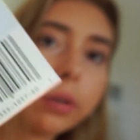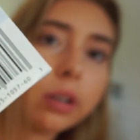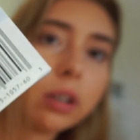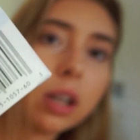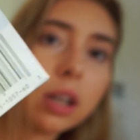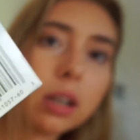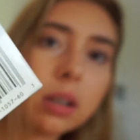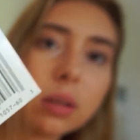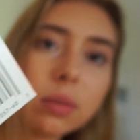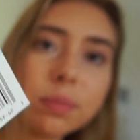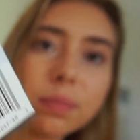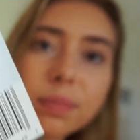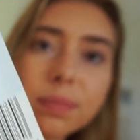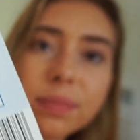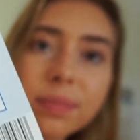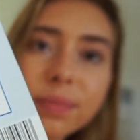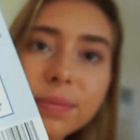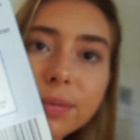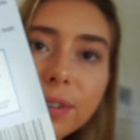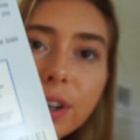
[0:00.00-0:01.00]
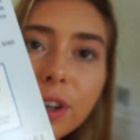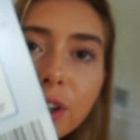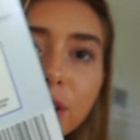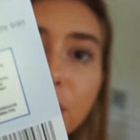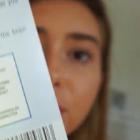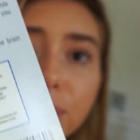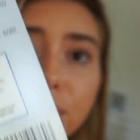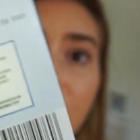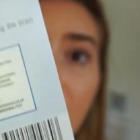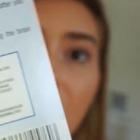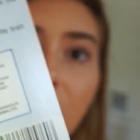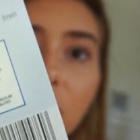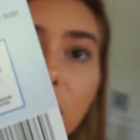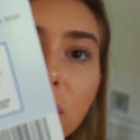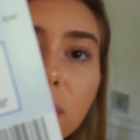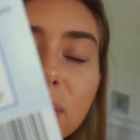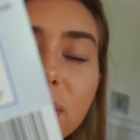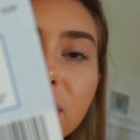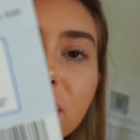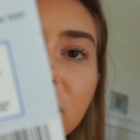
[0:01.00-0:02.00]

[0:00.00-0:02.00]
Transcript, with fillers: or like, you know